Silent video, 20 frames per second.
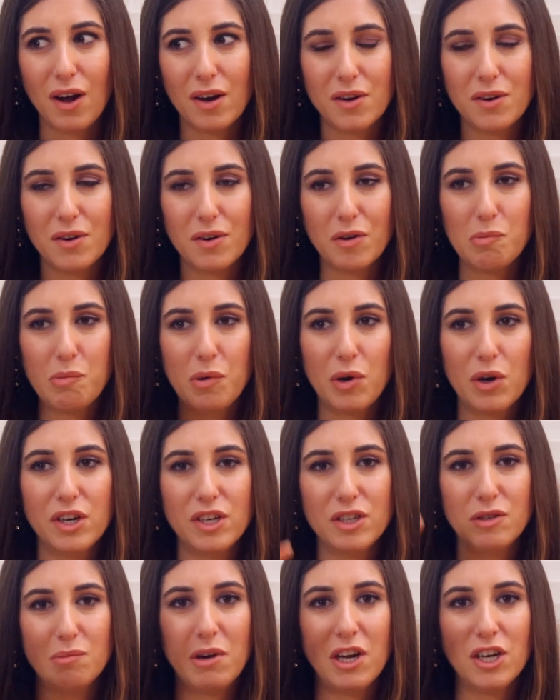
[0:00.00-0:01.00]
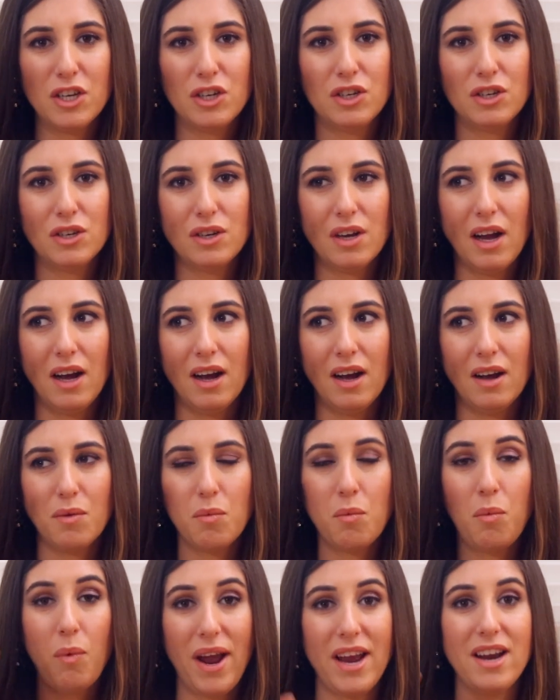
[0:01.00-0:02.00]
you don't put as much
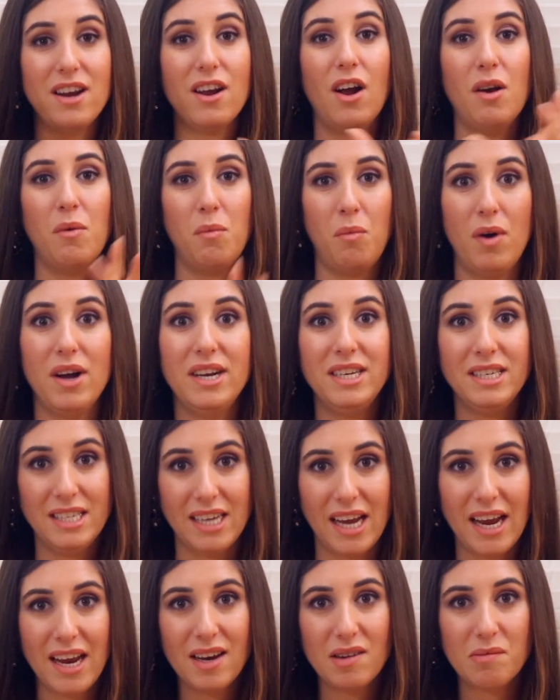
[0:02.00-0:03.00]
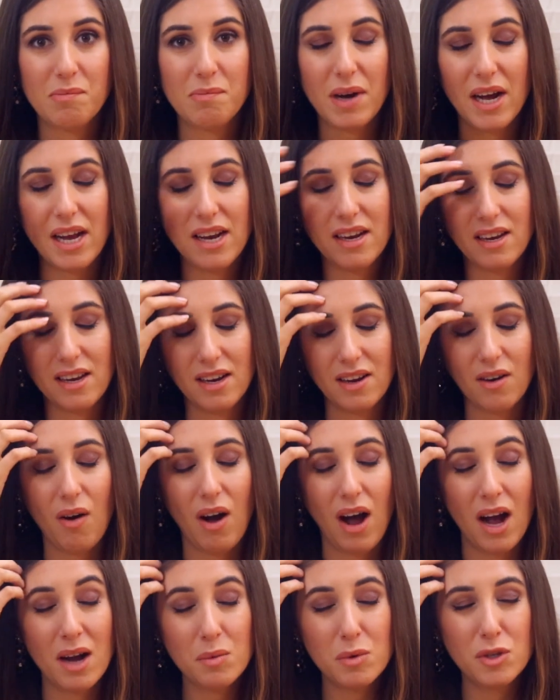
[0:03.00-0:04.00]
weight on one date, but
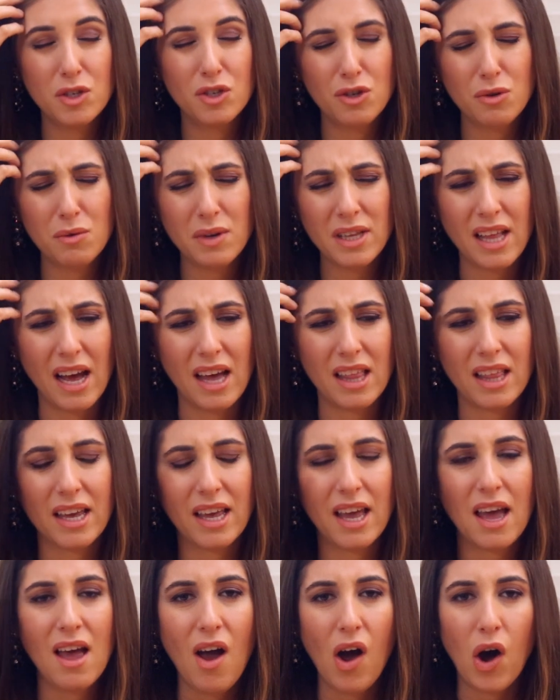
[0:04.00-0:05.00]
I was doing that.